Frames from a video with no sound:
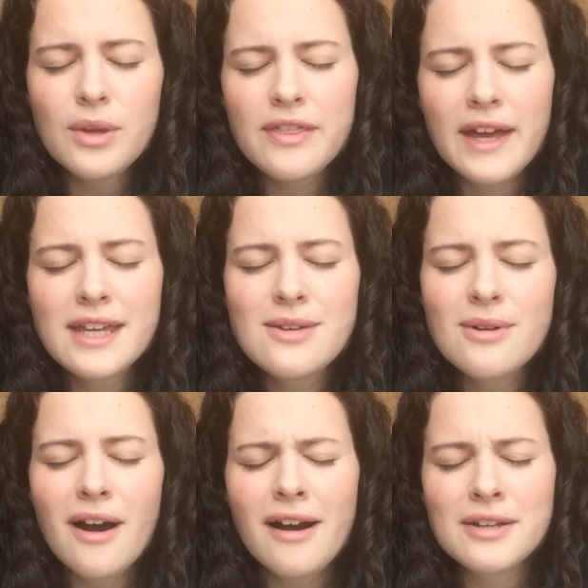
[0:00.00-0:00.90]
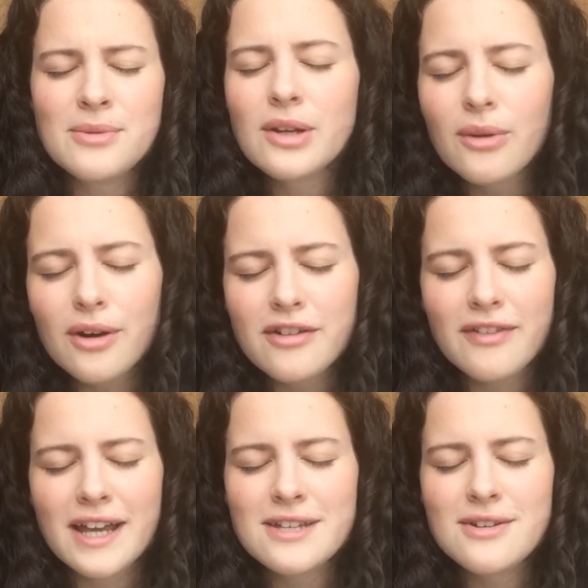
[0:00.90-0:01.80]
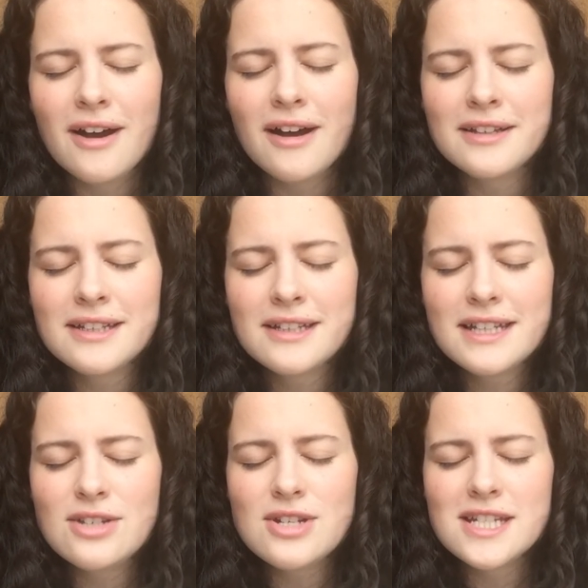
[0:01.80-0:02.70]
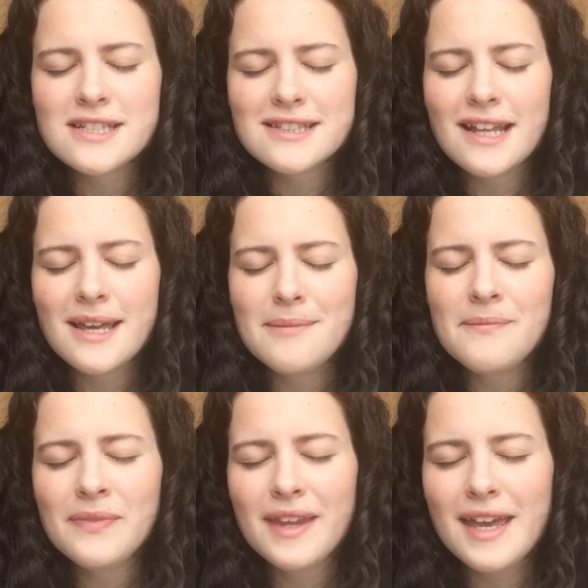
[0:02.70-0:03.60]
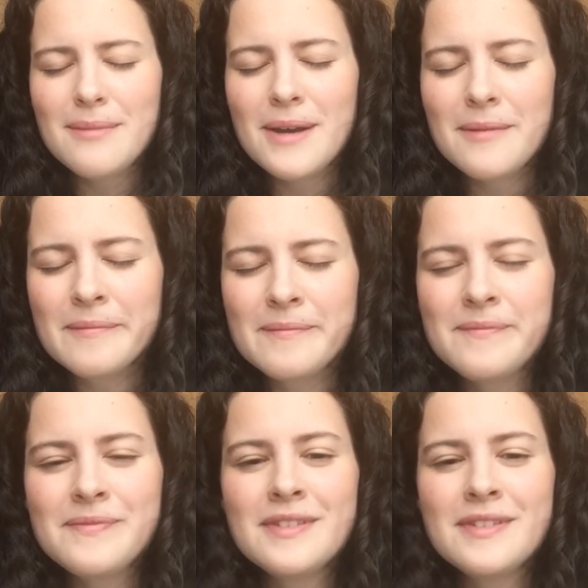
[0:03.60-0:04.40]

We thank you, God, and we glorify you, God. In Jesus' name, amen.